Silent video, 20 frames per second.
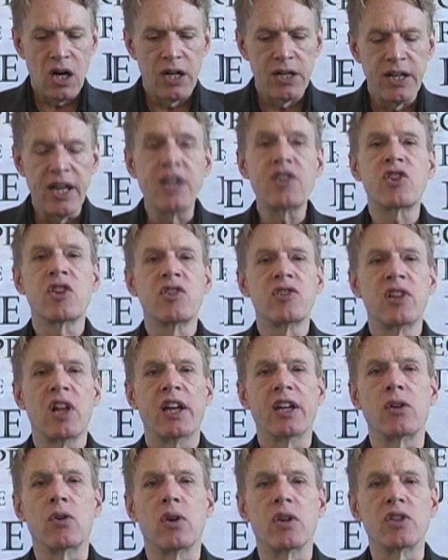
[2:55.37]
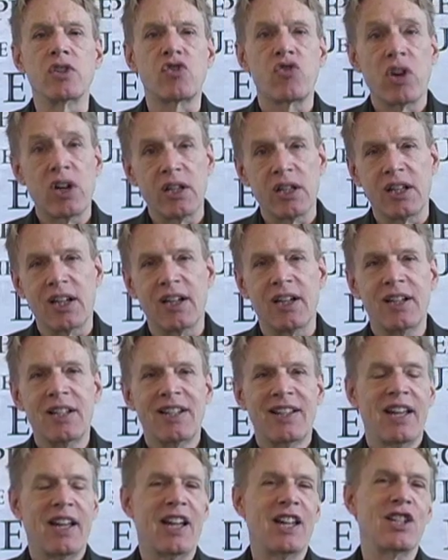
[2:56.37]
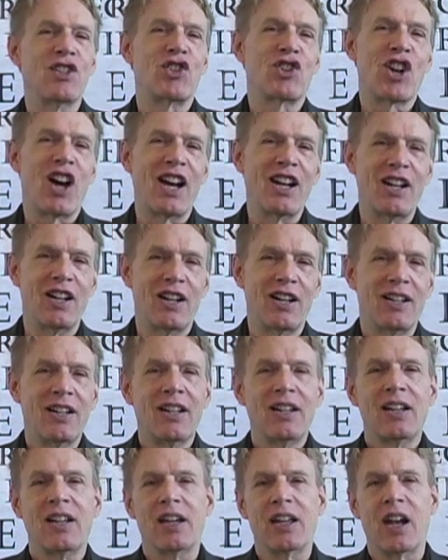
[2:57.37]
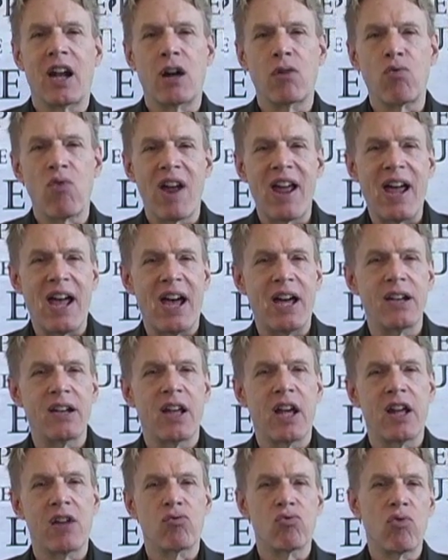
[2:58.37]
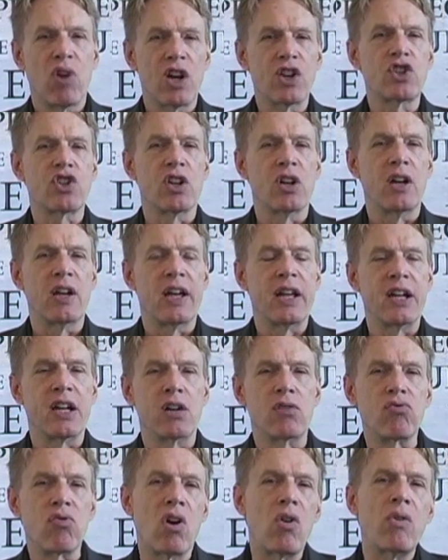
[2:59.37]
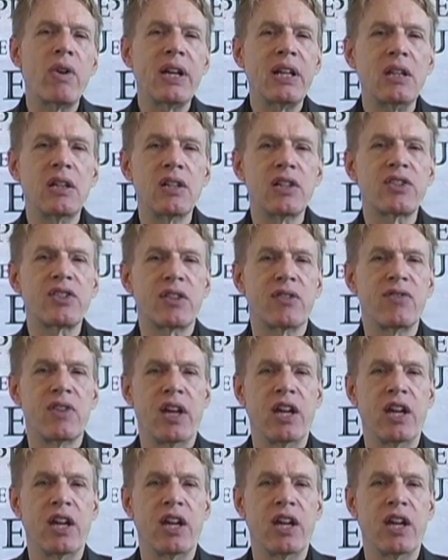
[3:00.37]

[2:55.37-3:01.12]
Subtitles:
Nations like Australia and China and Iran and Russia and a growing list of